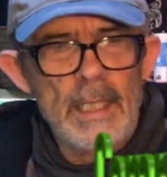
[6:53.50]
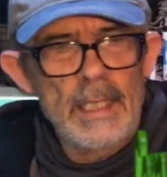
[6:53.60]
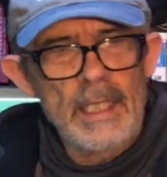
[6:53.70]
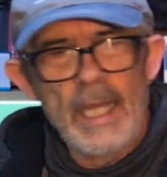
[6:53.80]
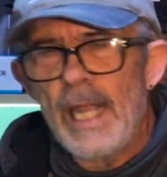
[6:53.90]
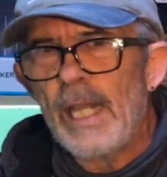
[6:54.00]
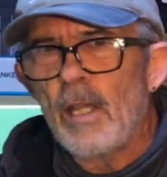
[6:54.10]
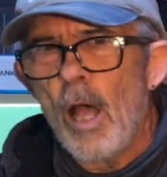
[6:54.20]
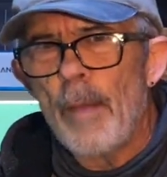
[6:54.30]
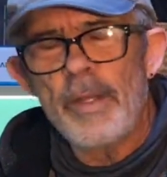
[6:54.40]
Uh, any
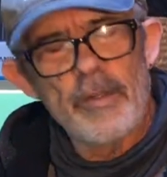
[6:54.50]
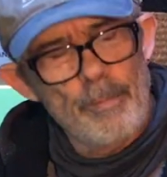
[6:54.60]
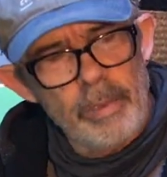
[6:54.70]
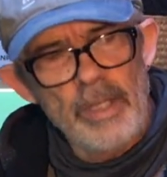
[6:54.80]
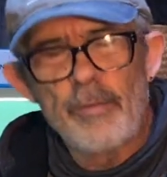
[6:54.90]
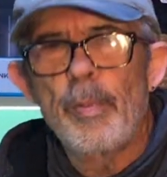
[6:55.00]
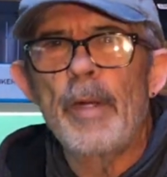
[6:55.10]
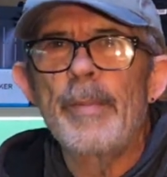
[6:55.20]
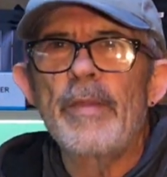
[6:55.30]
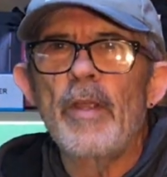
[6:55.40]
comments, please put
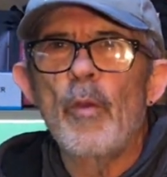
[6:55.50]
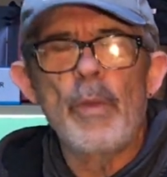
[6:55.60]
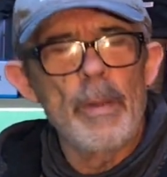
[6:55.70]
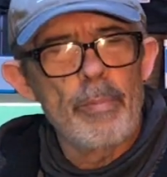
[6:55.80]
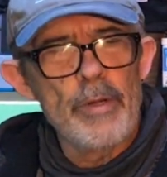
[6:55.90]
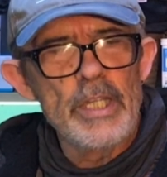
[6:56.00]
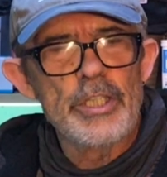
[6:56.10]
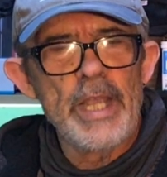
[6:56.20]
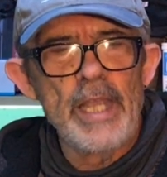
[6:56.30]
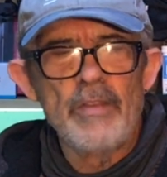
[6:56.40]
them in there. We
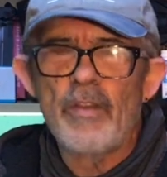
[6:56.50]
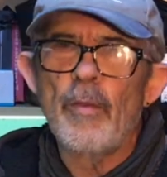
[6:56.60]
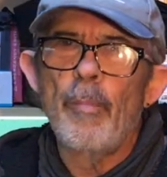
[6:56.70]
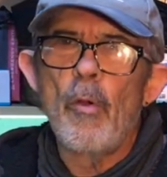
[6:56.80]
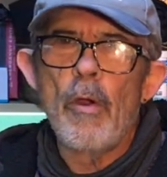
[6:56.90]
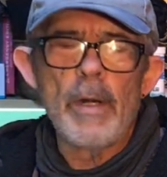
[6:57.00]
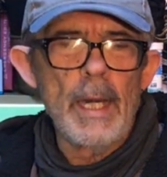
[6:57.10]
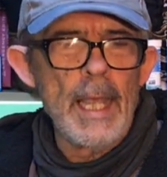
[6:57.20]
appreciate the support.